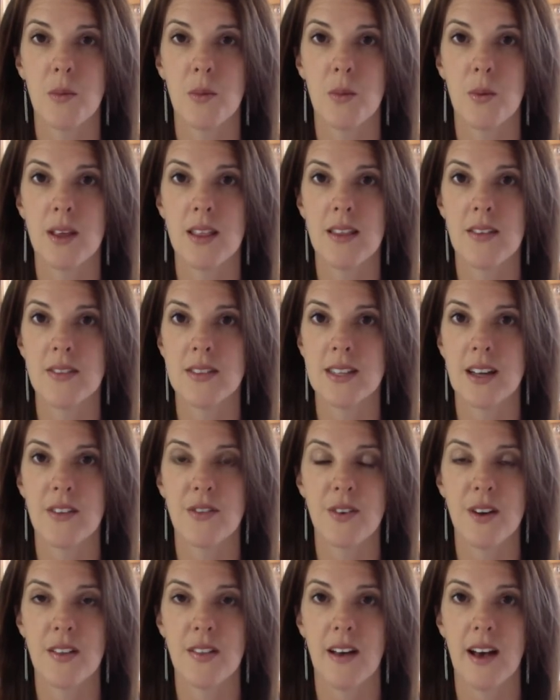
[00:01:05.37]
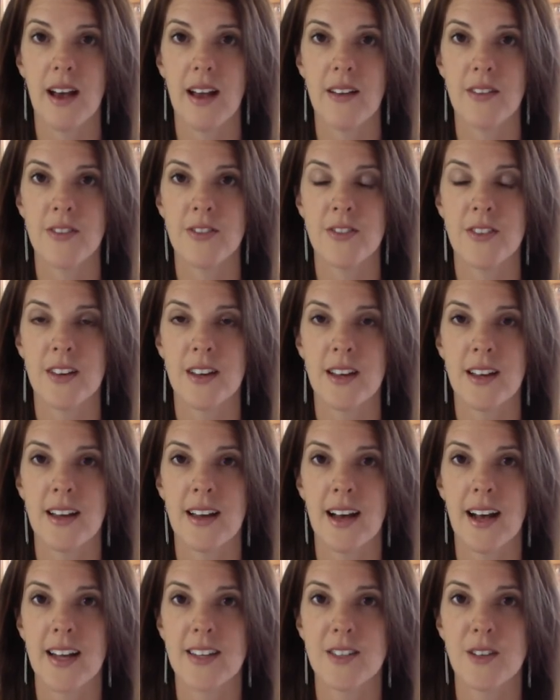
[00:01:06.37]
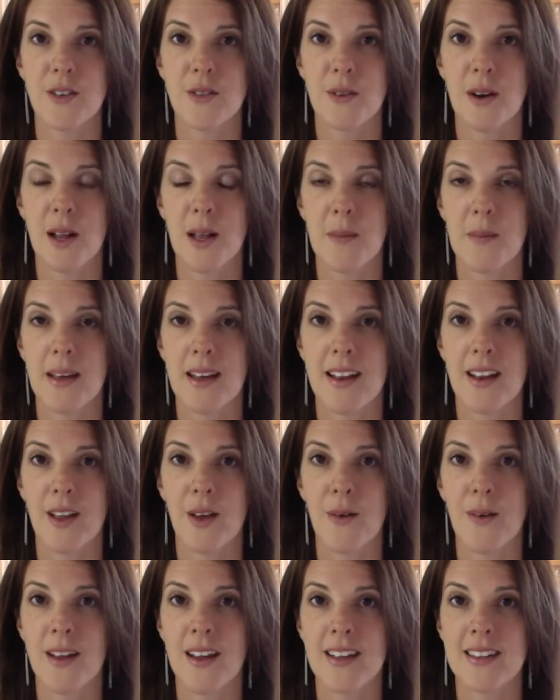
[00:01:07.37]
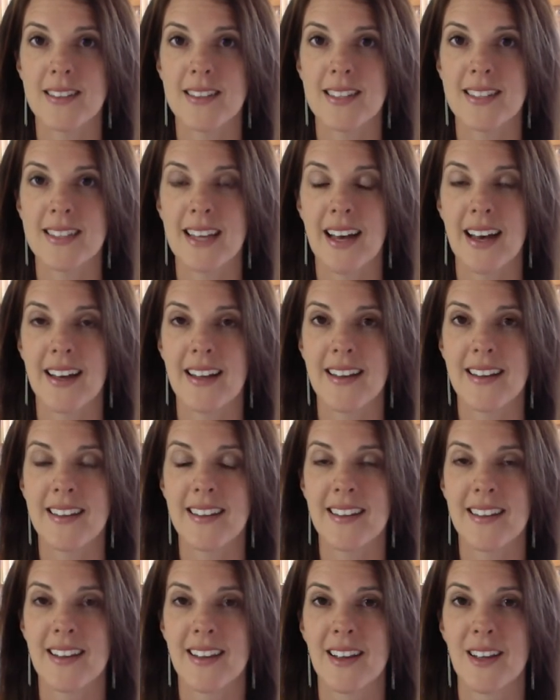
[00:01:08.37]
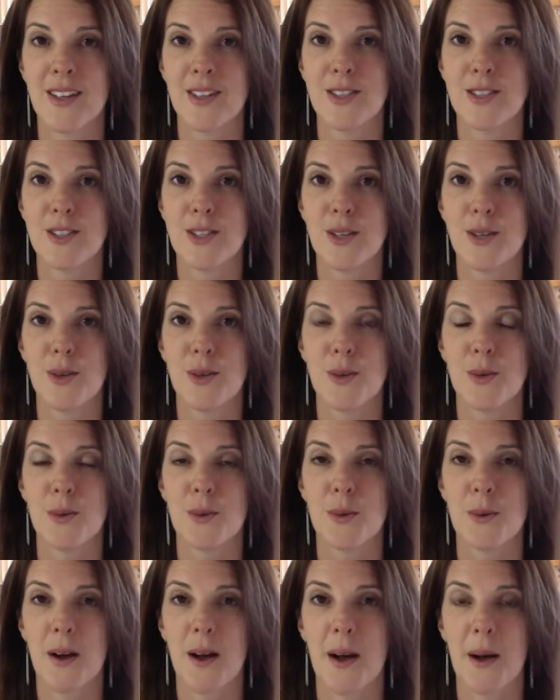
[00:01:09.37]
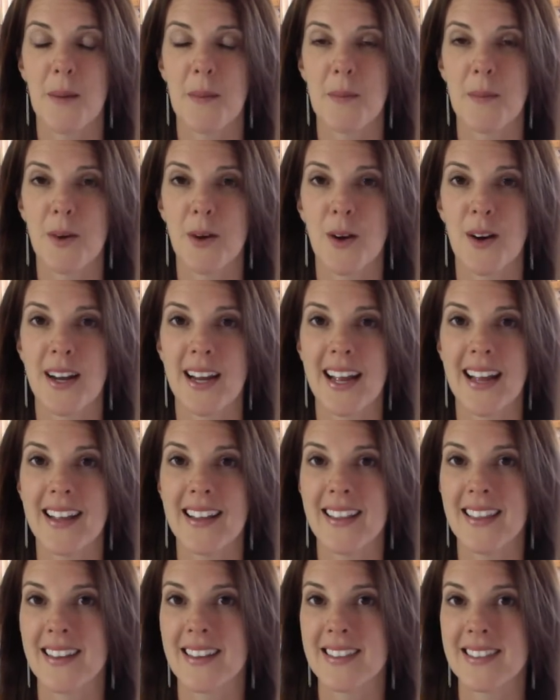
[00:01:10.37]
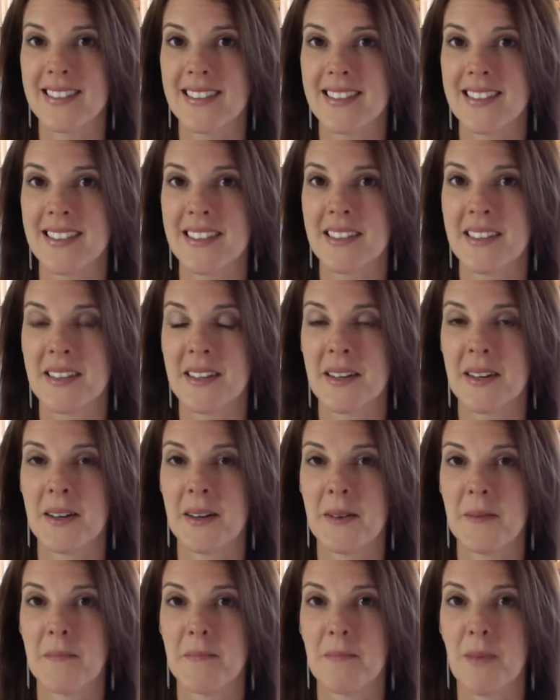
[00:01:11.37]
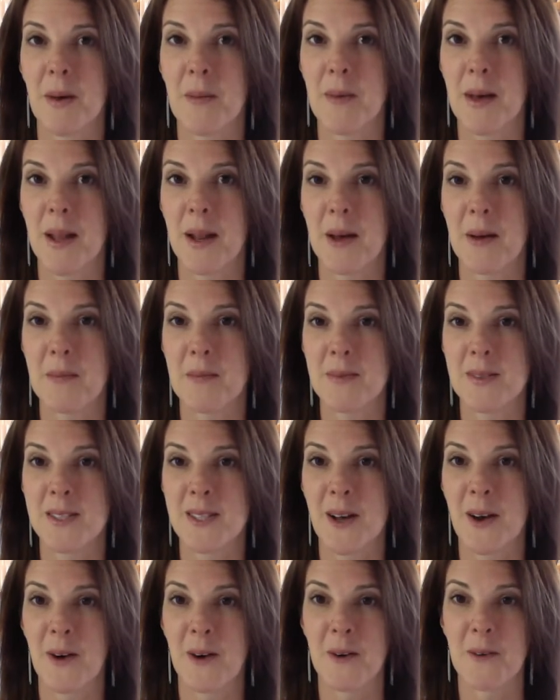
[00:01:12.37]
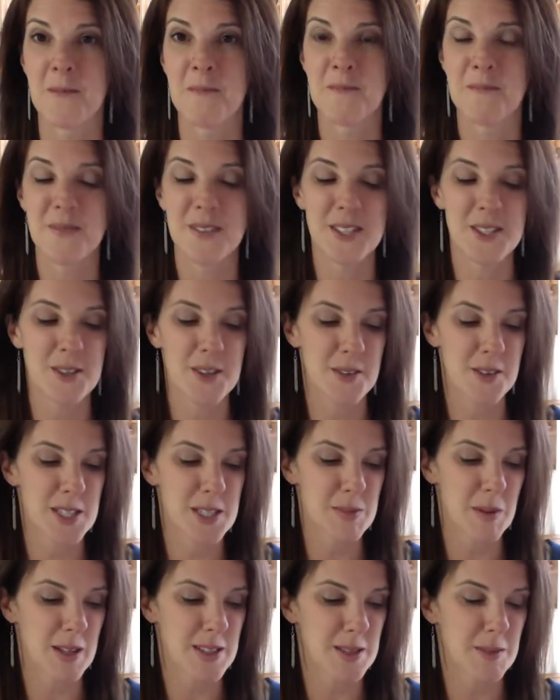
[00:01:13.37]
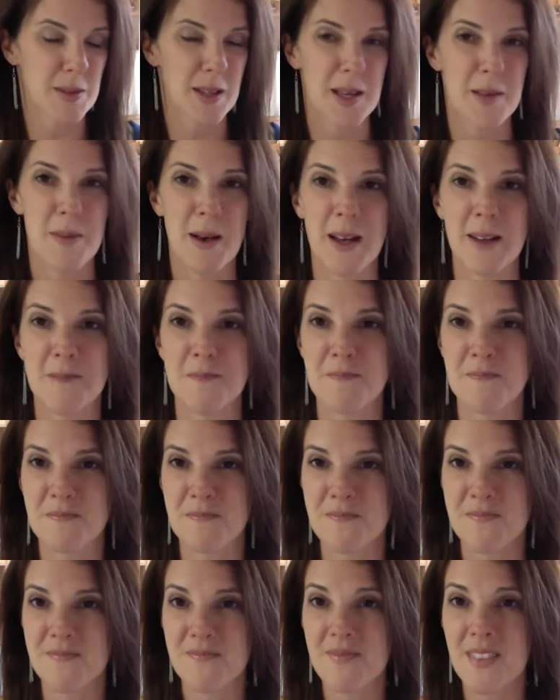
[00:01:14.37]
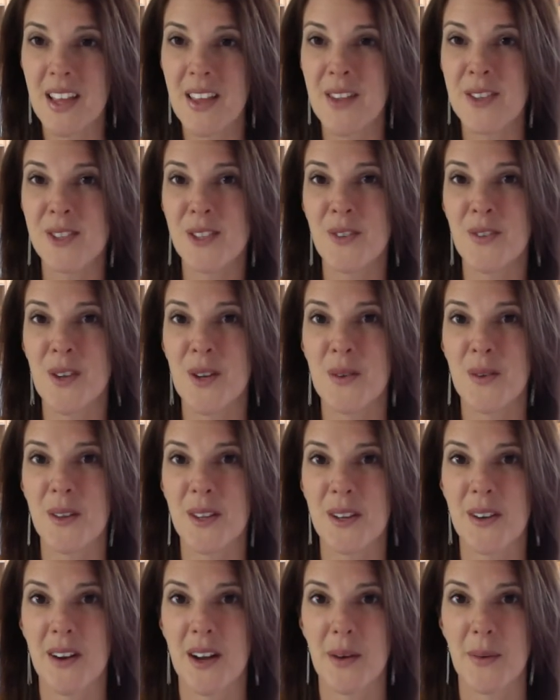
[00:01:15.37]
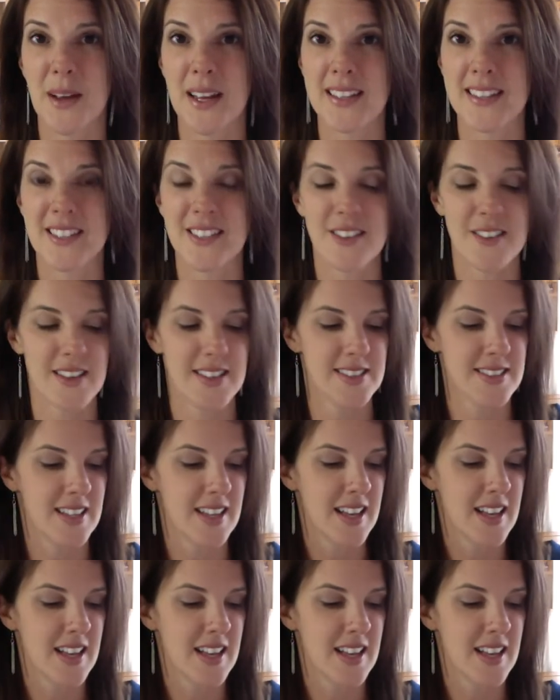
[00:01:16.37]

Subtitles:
We live a debt-free life. I don't recommend going into debt to create this momentum. So do it responsibly, but there's a few really great ways to do this.